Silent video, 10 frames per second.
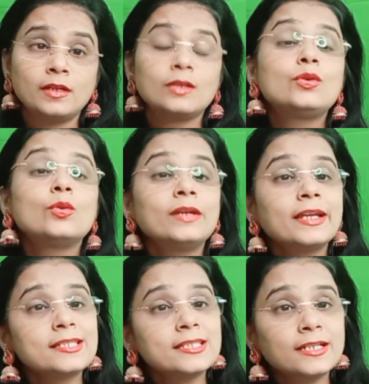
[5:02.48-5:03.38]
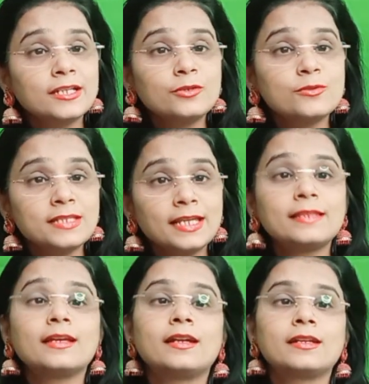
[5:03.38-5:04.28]
don't hesitate to say
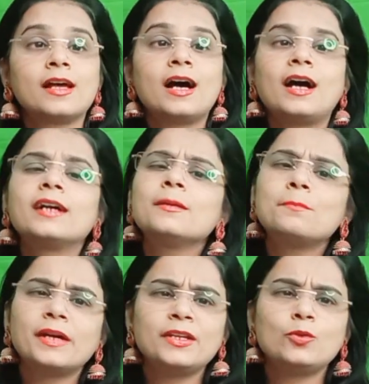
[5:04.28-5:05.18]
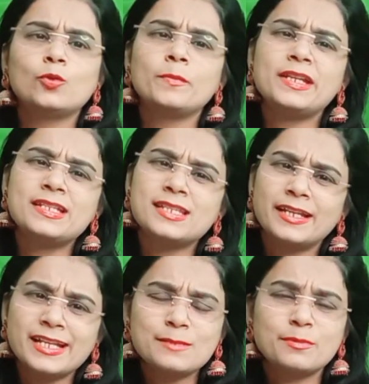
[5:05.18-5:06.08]
that I am by no means an
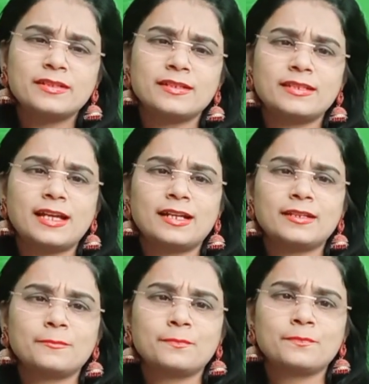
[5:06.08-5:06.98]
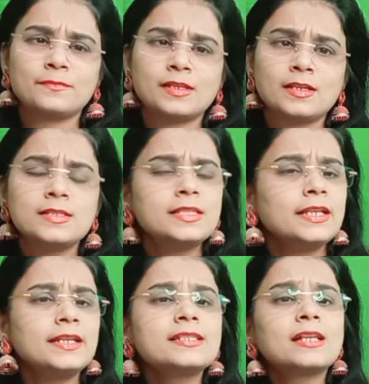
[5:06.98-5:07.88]
expert in that.
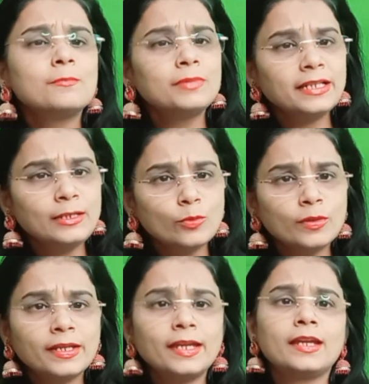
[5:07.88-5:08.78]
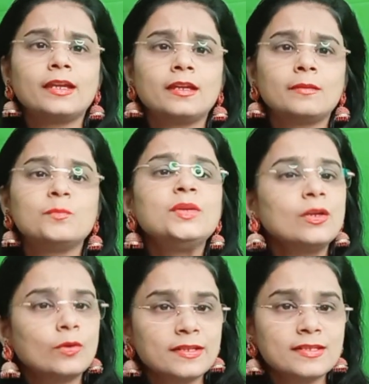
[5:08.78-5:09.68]
See, it is completely okay. Be
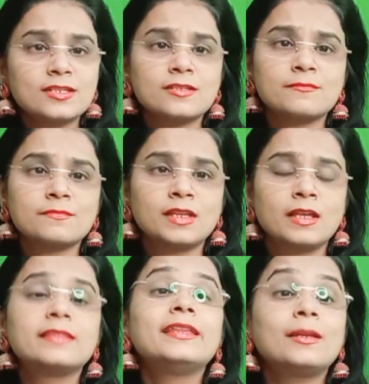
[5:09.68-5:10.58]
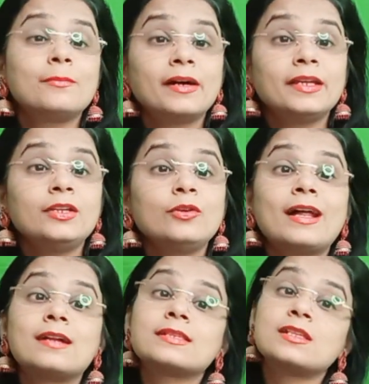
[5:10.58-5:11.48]
honest. Thereby, your
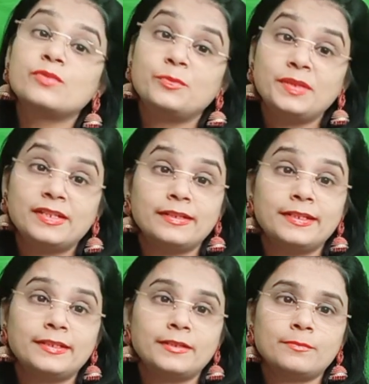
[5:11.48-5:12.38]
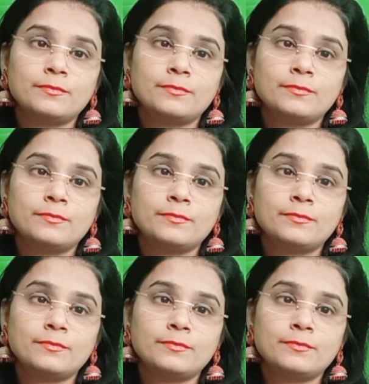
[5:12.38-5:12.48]
answers will be related.